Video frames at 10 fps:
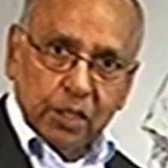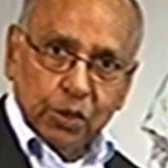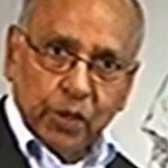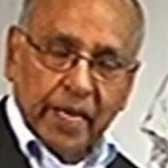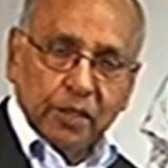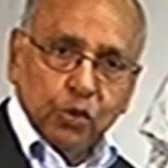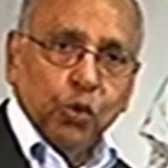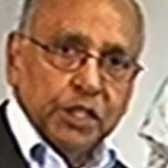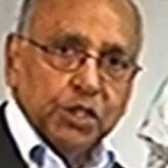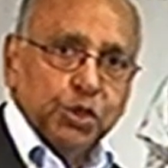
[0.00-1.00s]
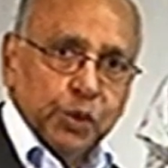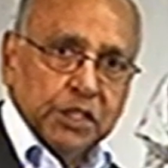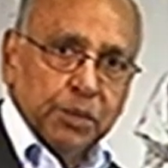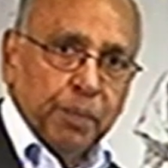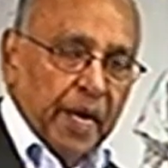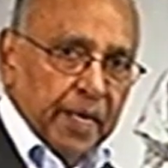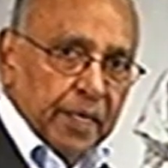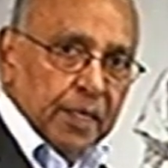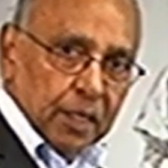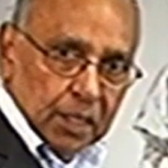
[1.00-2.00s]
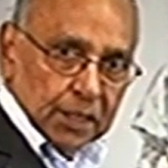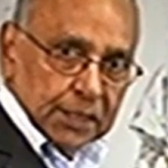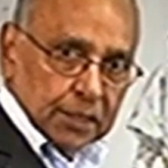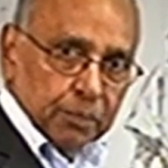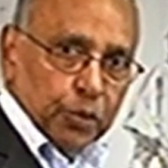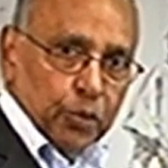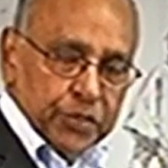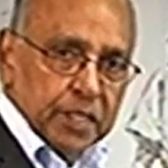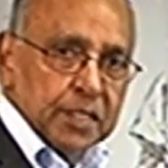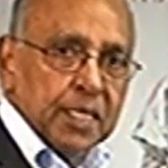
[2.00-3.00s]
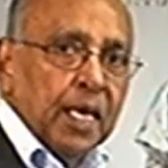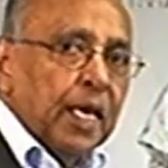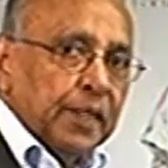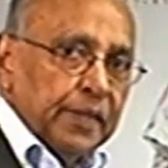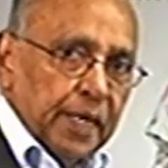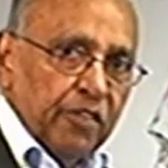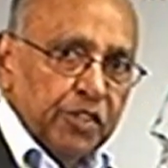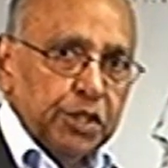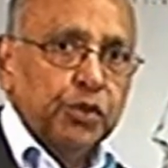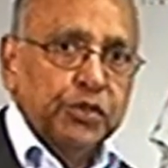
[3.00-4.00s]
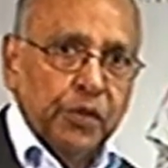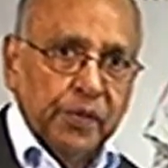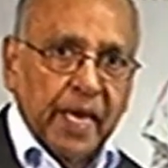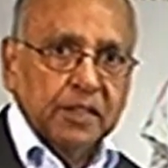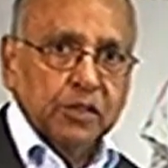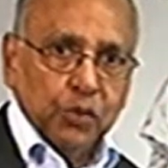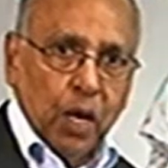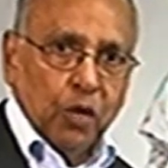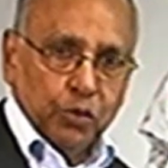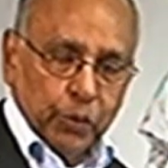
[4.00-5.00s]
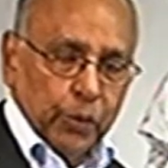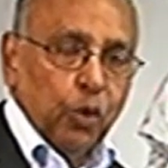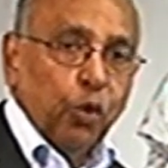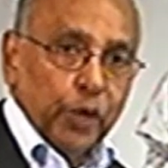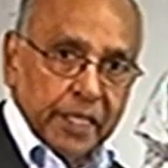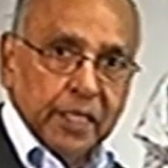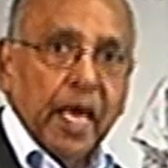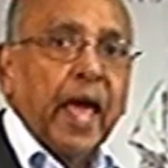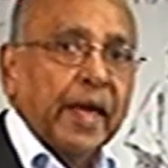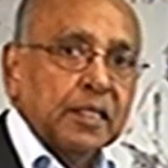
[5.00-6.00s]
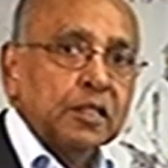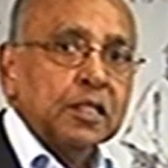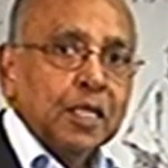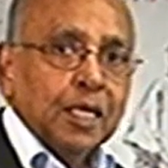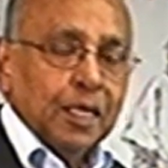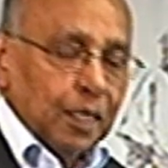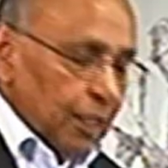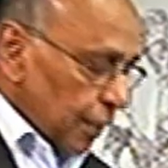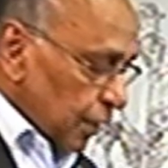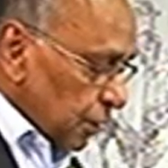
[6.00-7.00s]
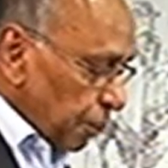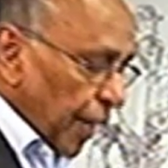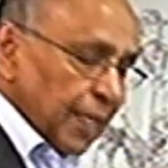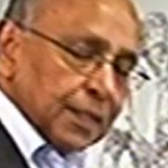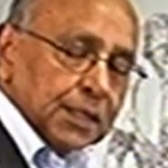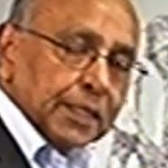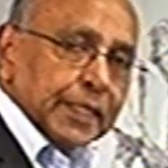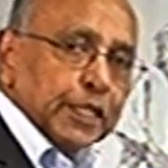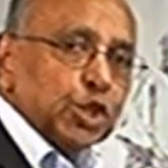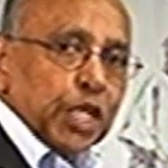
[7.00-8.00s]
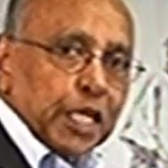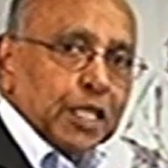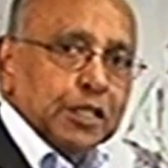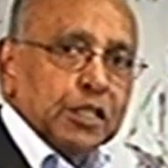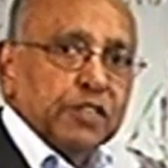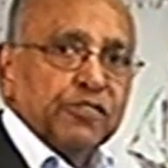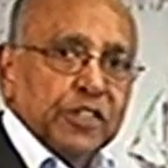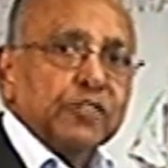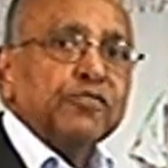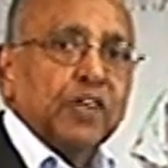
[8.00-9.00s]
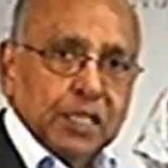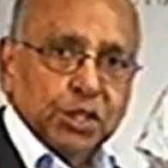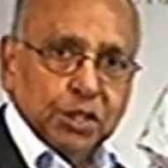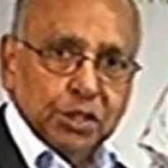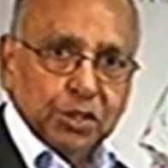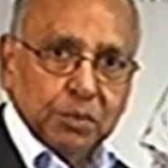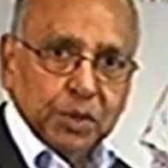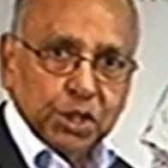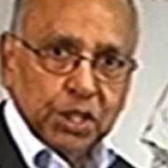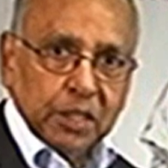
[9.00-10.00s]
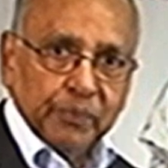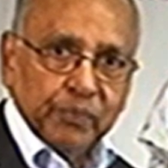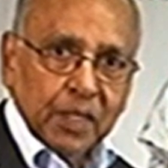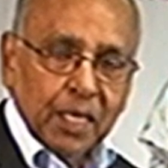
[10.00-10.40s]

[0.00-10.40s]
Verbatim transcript: you can go into it by a certain process there are videos on that so how to go in and uh, independently check the different functions of the machine